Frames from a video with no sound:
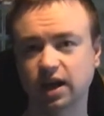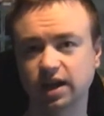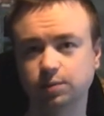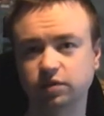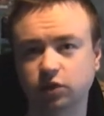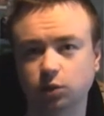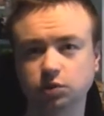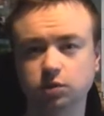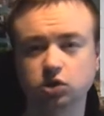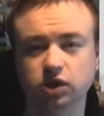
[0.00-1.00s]
and he performs
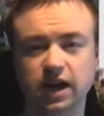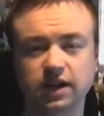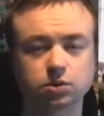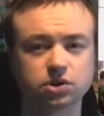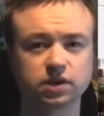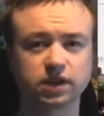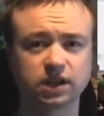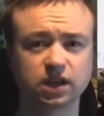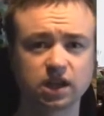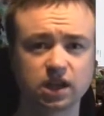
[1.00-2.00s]
a musical act which I
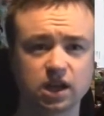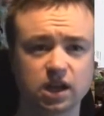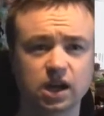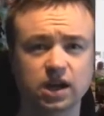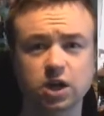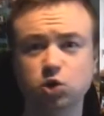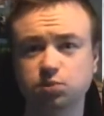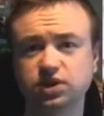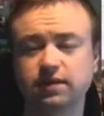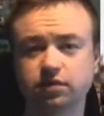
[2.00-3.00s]
think
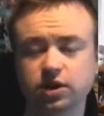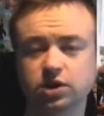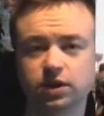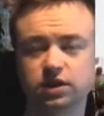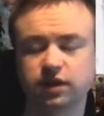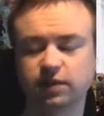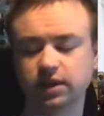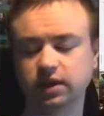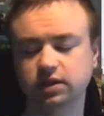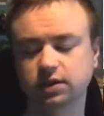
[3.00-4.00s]
loops every 25
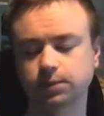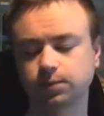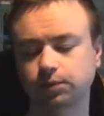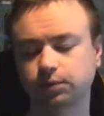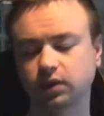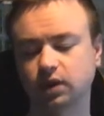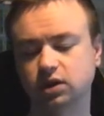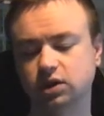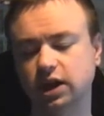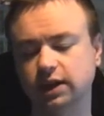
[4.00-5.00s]
minutes.
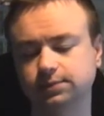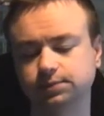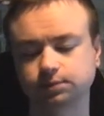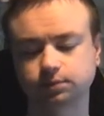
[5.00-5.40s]
So